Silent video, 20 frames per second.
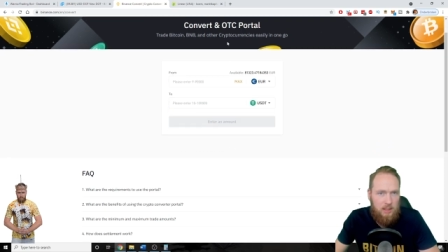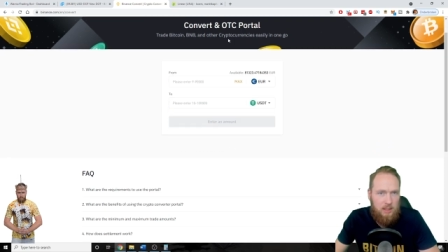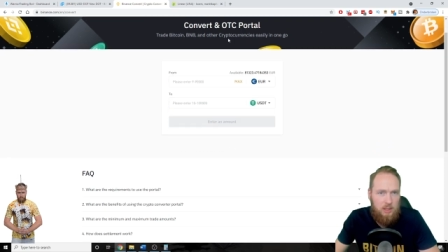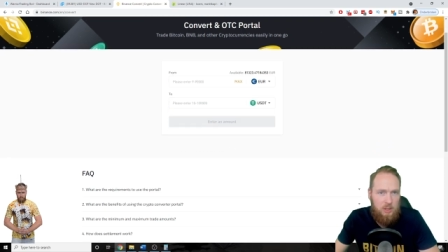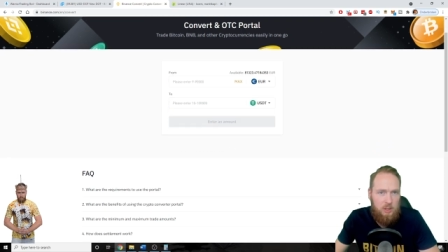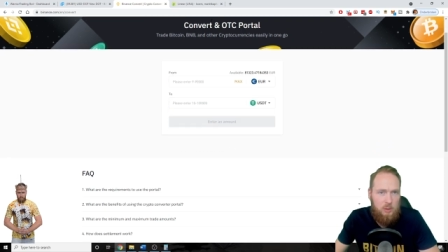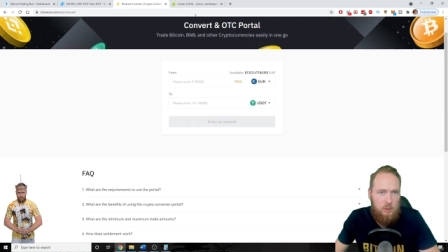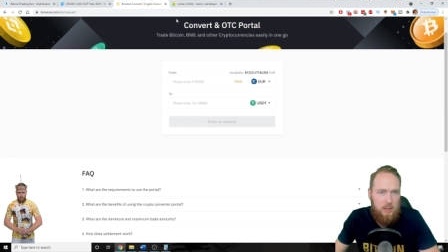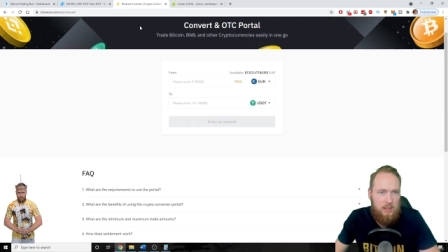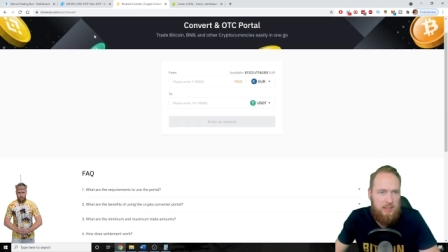
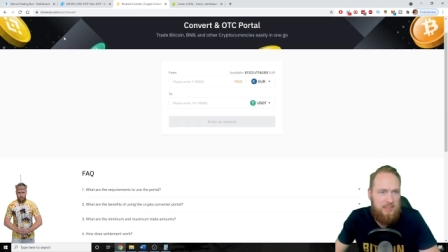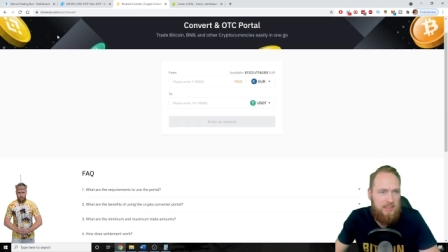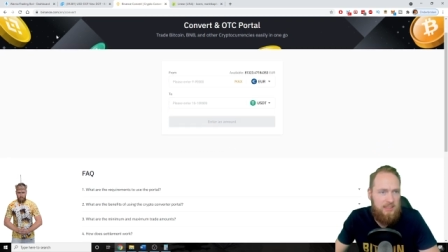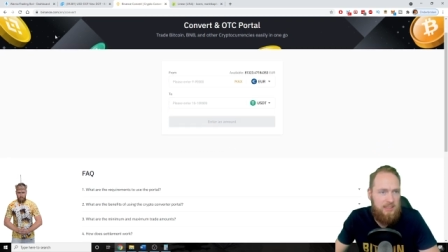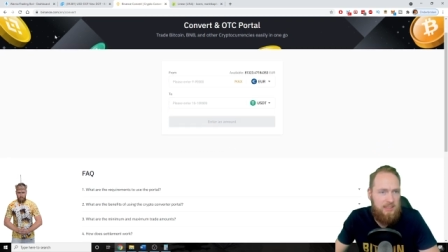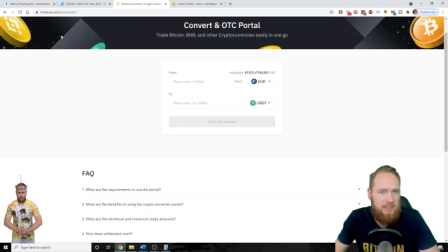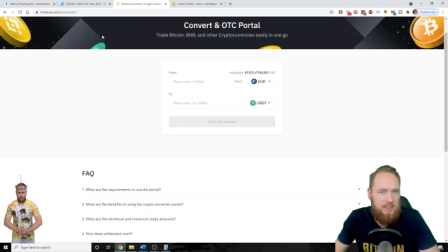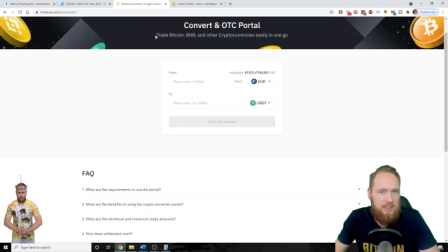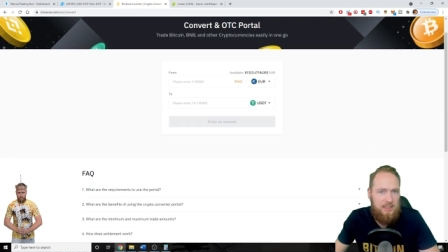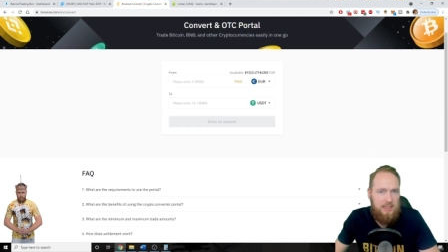
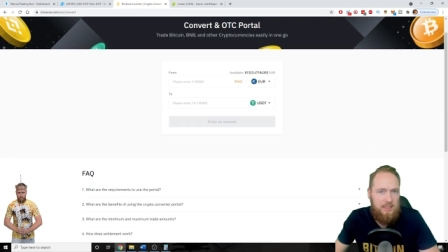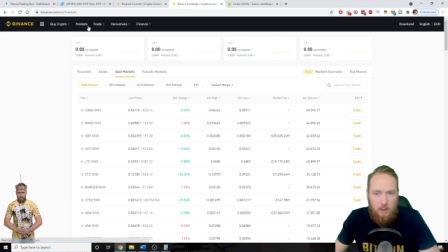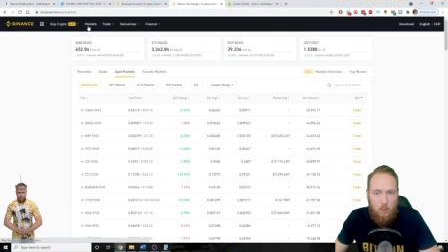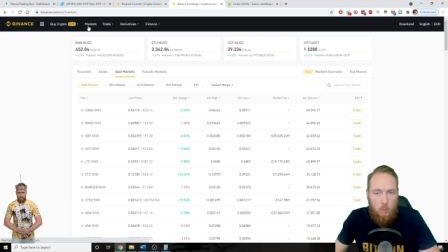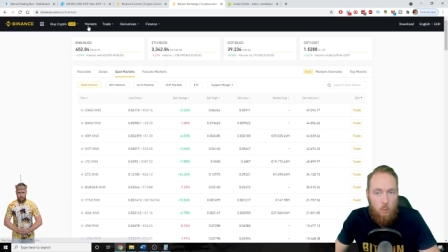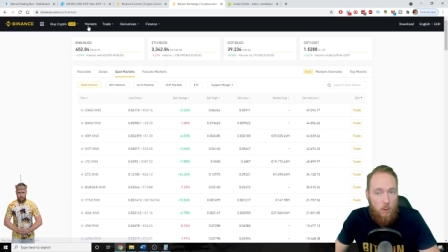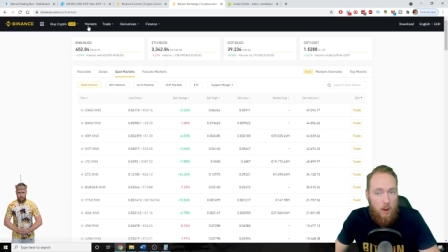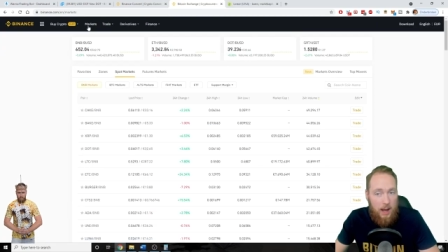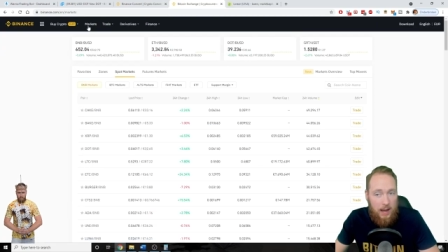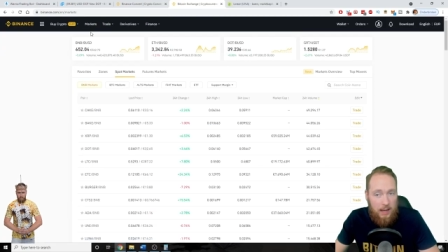USDT.
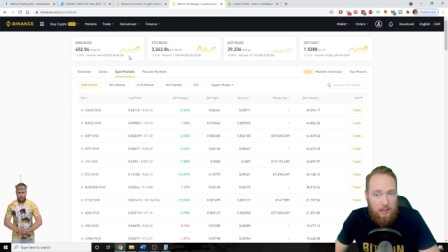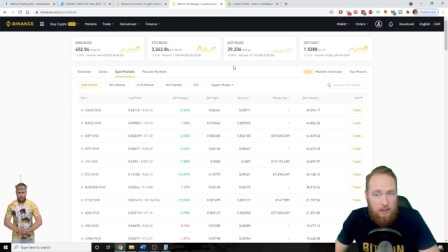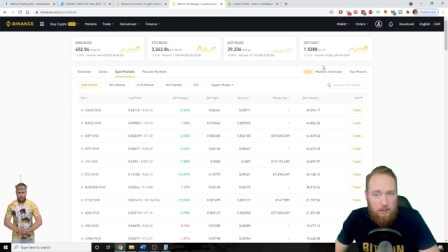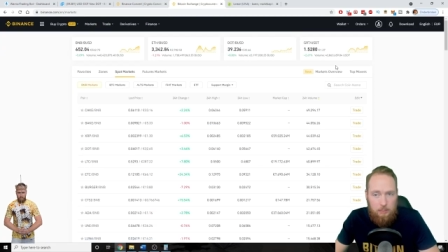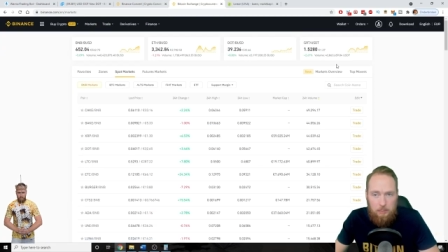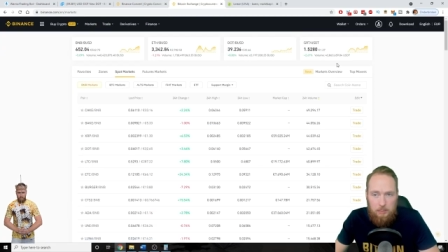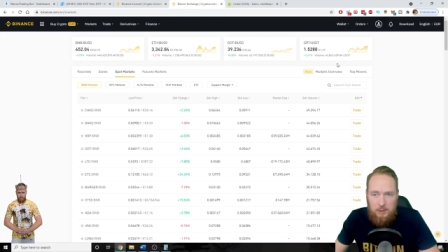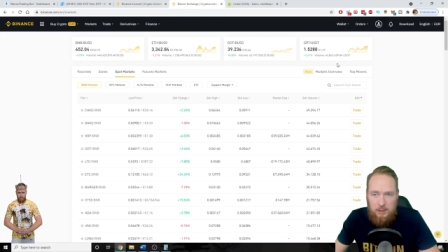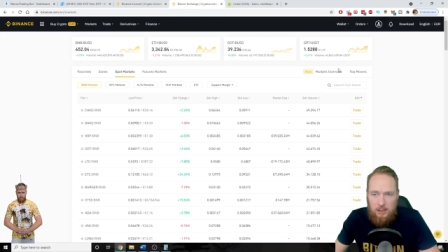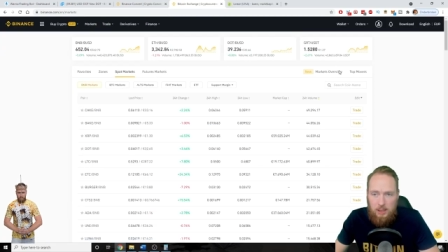Why?
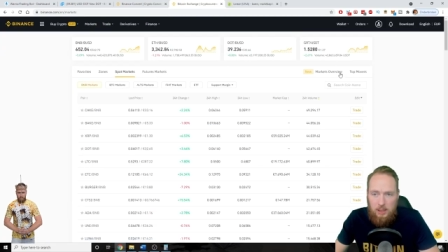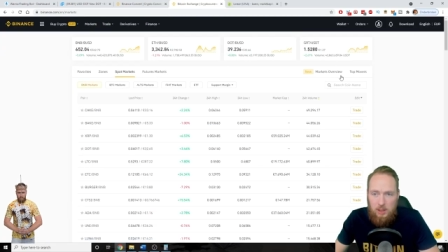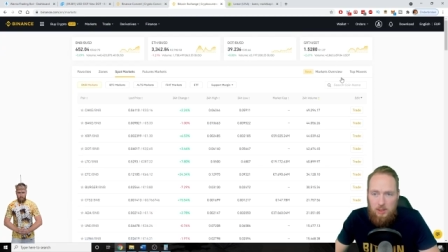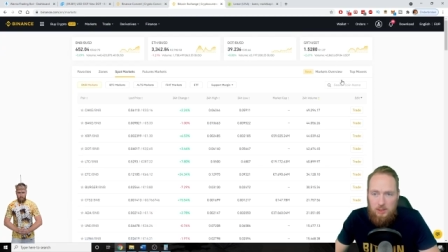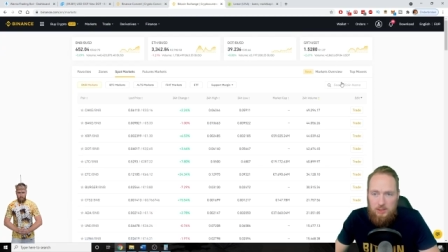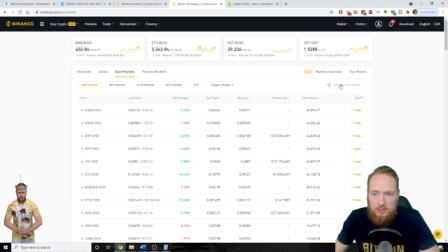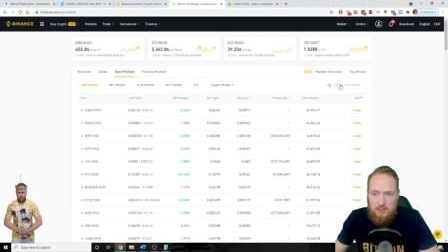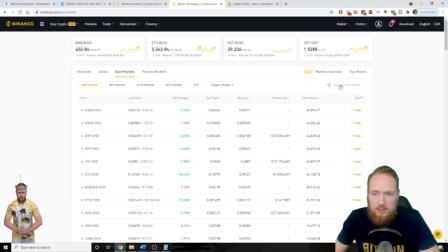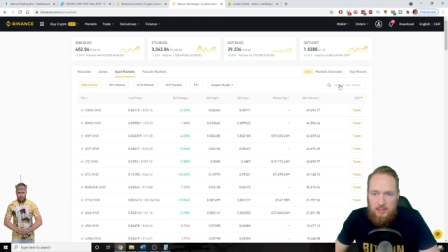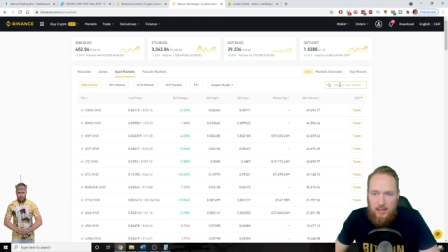
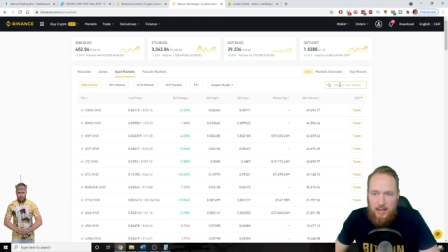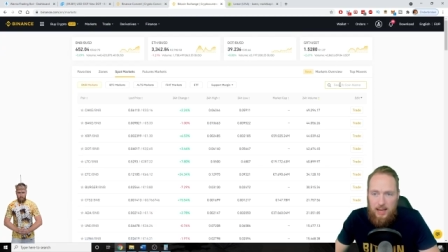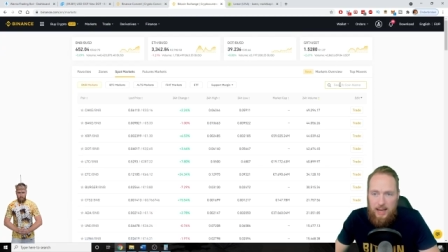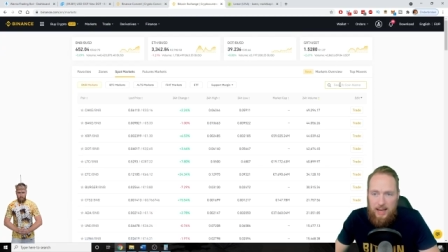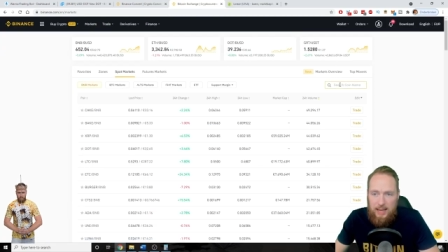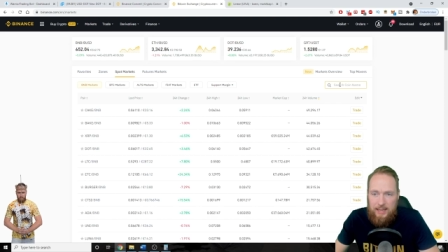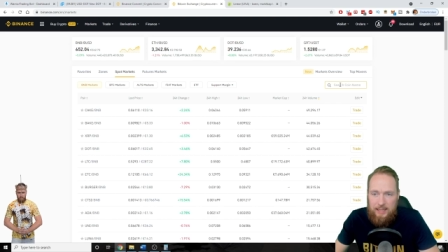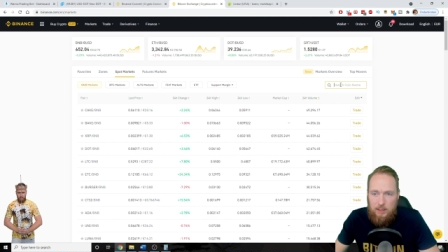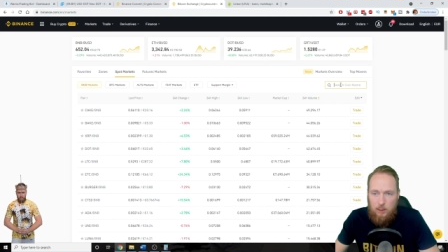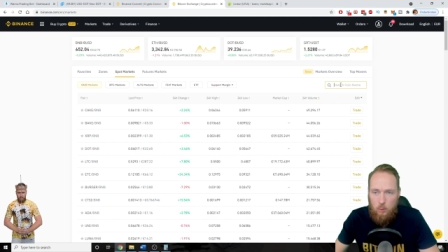Because
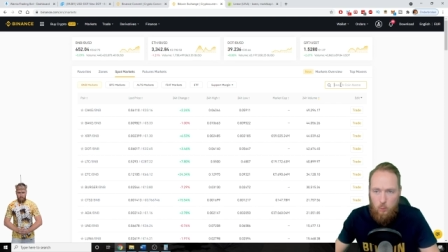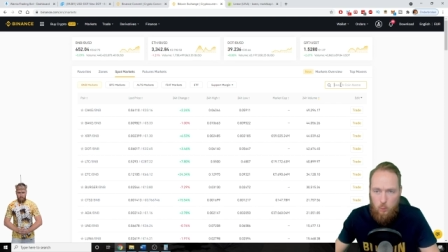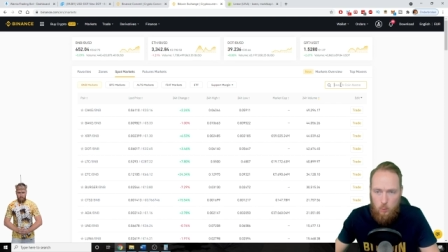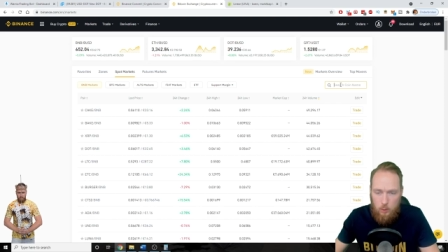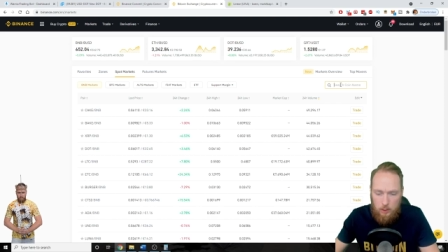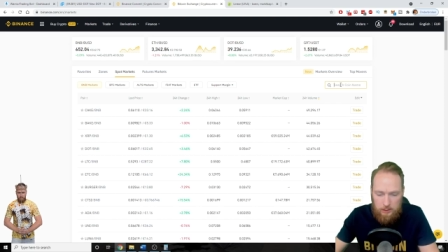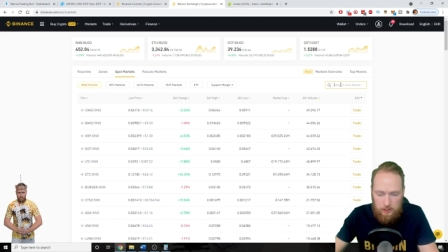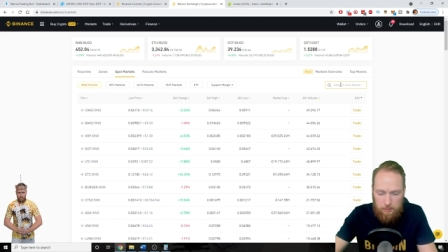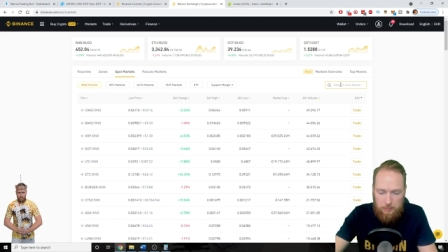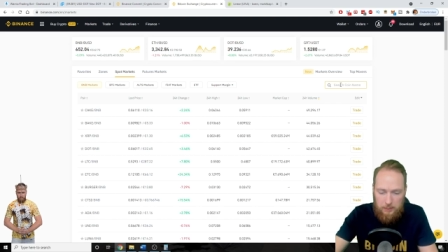I
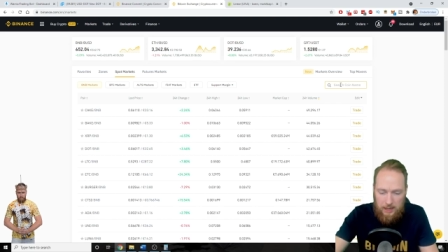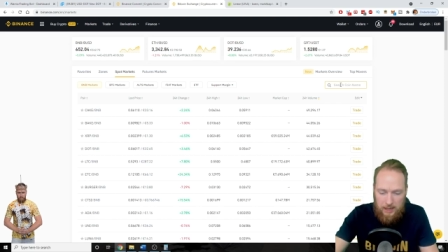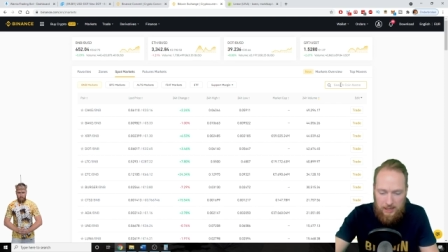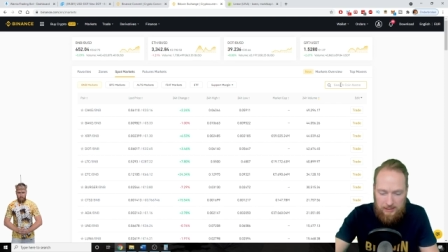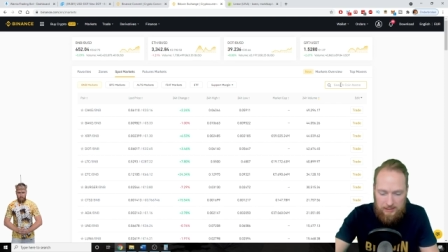want to buy